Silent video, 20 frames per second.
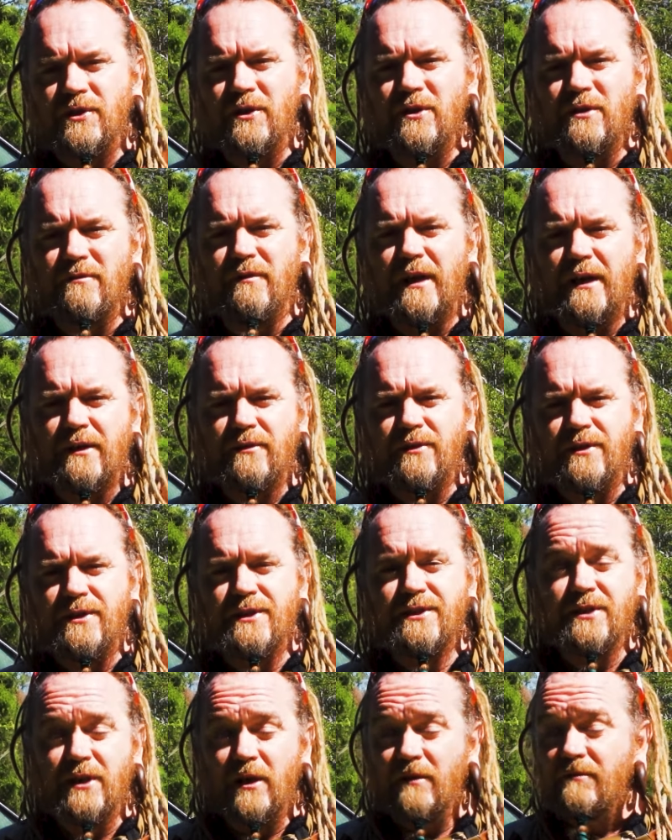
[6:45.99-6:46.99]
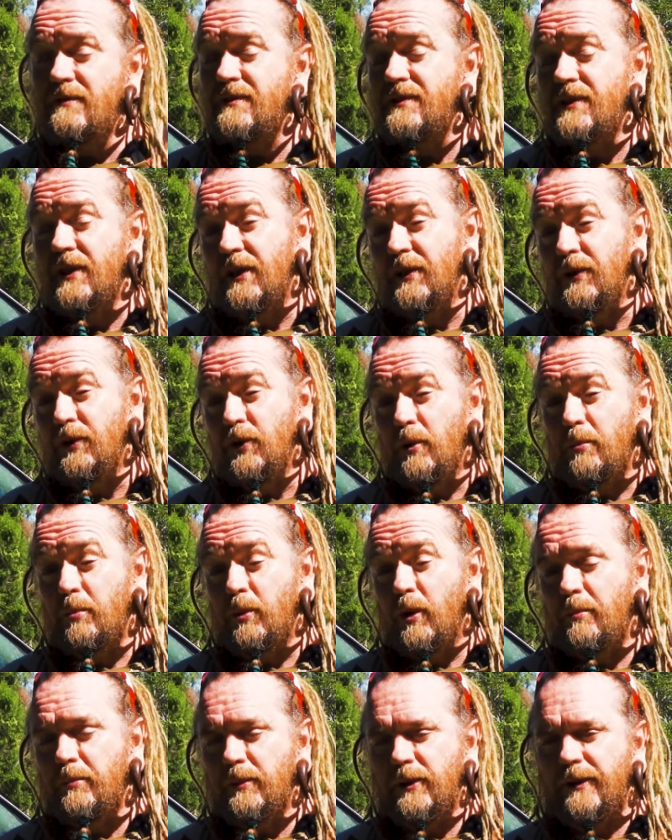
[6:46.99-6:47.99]
on your vehicle yourself, so you can do it
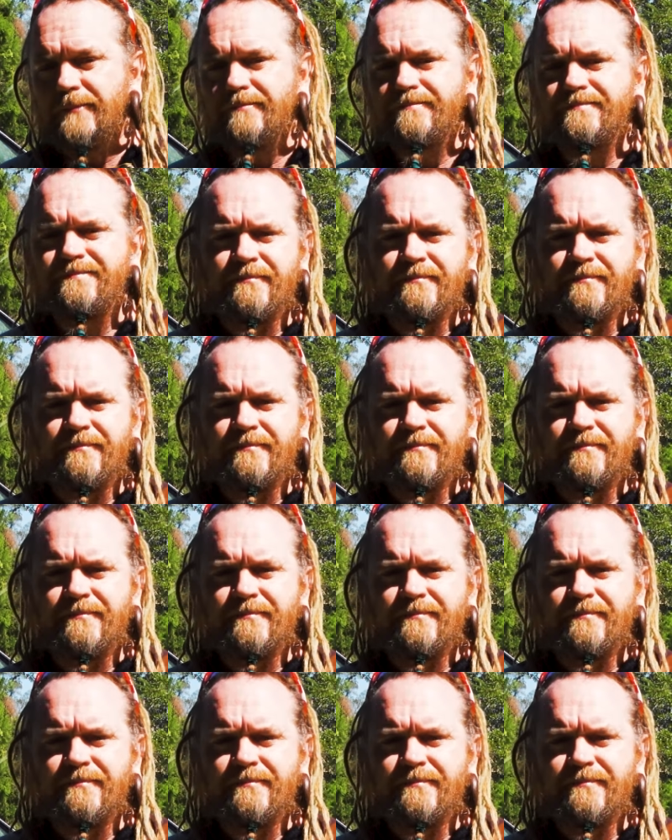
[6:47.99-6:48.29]
properly.